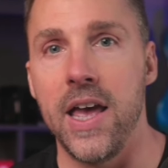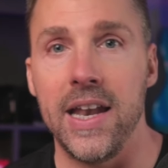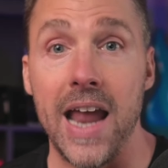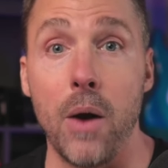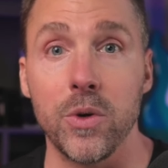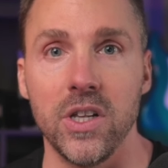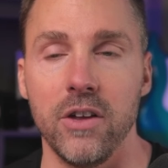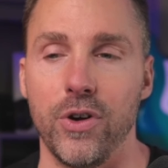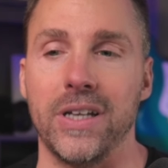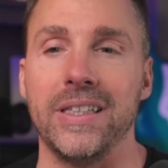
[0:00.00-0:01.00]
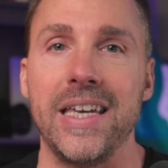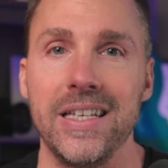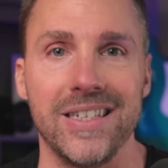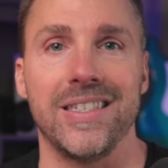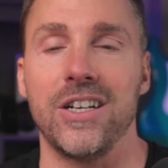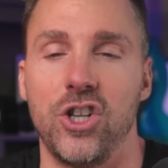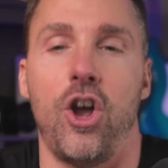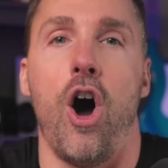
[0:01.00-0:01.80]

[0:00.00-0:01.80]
now we're delivering leads essentially